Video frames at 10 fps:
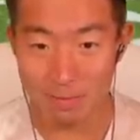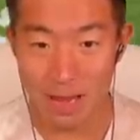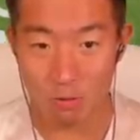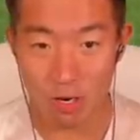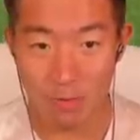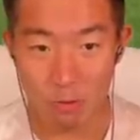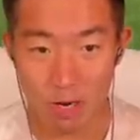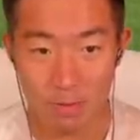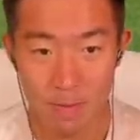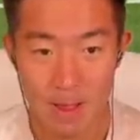outrun him,
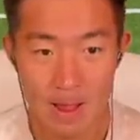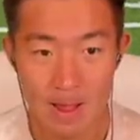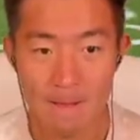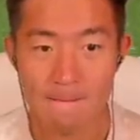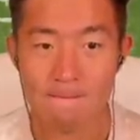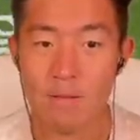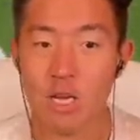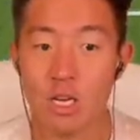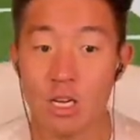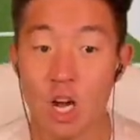outrun him. Are you
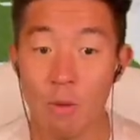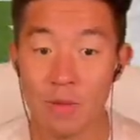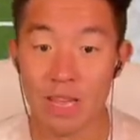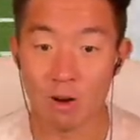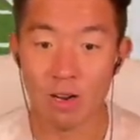kidding me? Come here.